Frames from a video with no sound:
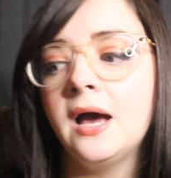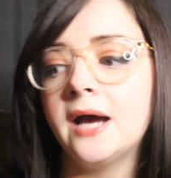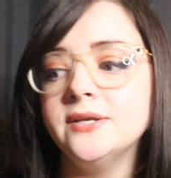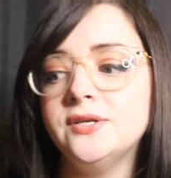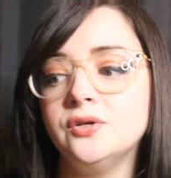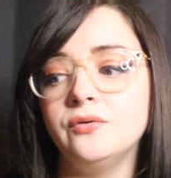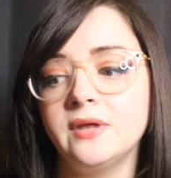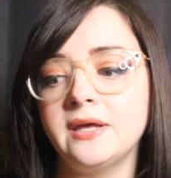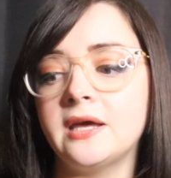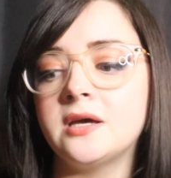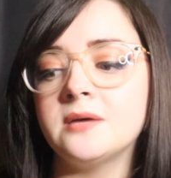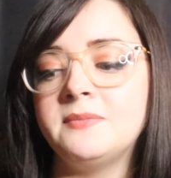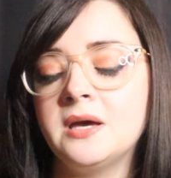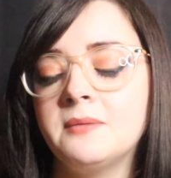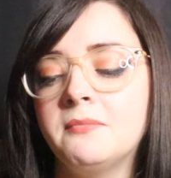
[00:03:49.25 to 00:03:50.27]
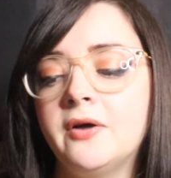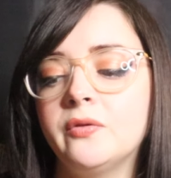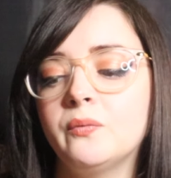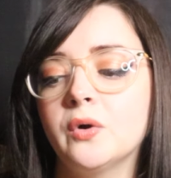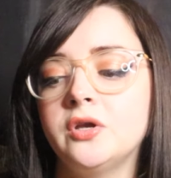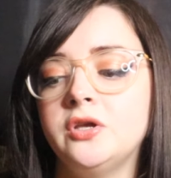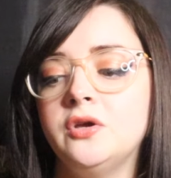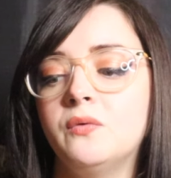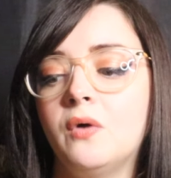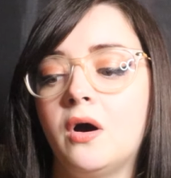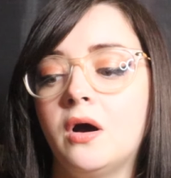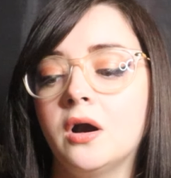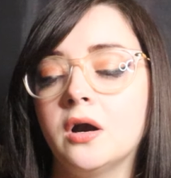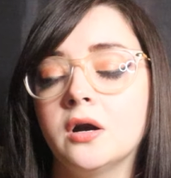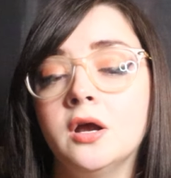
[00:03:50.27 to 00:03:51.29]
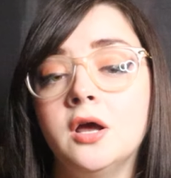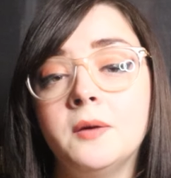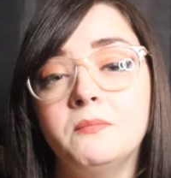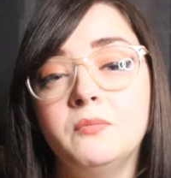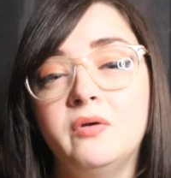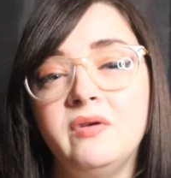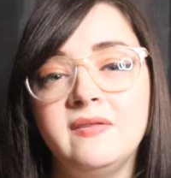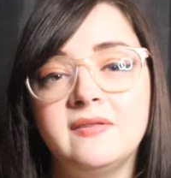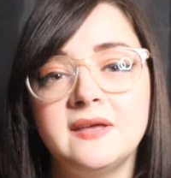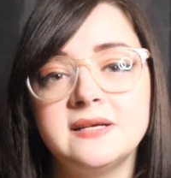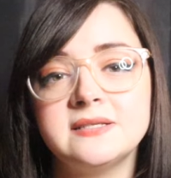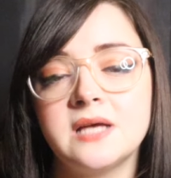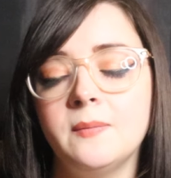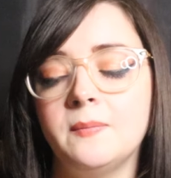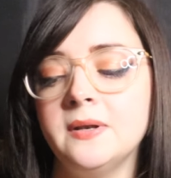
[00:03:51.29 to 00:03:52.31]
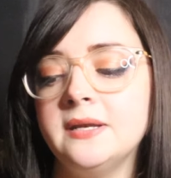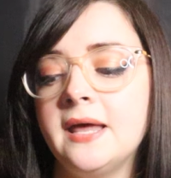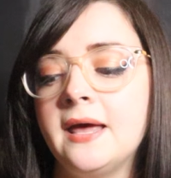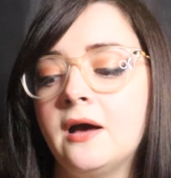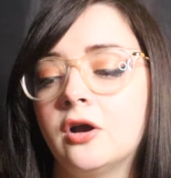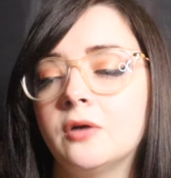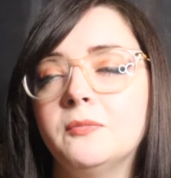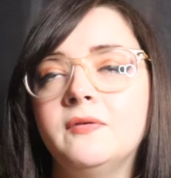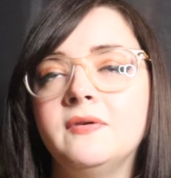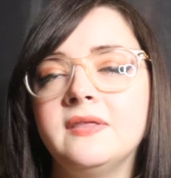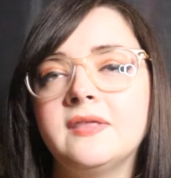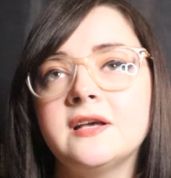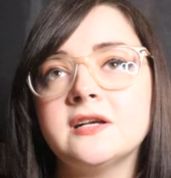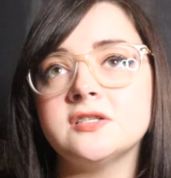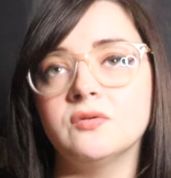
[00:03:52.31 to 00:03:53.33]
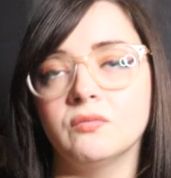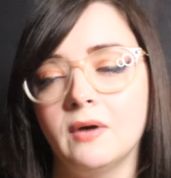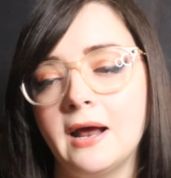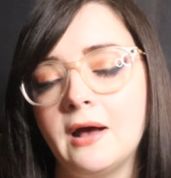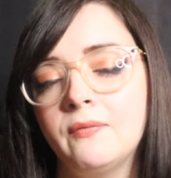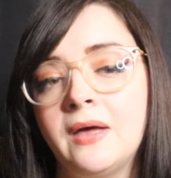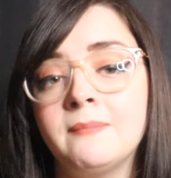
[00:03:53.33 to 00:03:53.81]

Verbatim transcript: I do think it could be a month where you are moving things up and down, or moving things around.